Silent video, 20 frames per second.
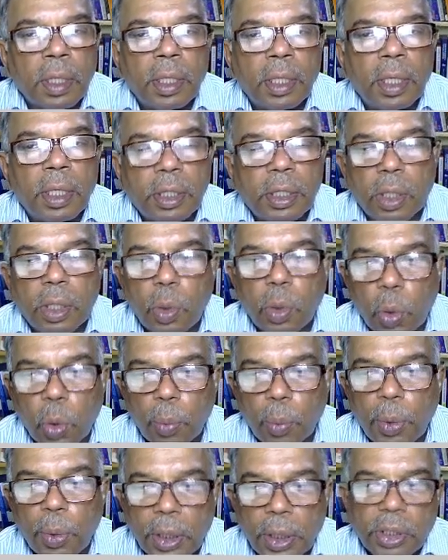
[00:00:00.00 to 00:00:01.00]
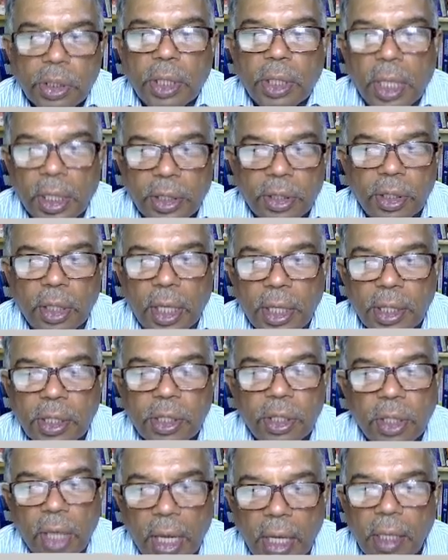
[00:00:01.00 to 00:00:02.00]
It is a European exercise
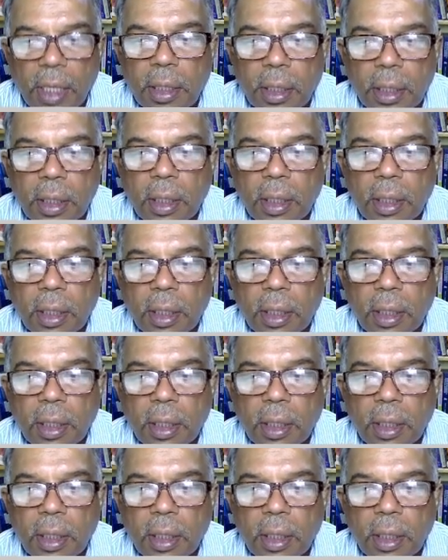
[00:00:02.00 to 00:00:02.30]
style.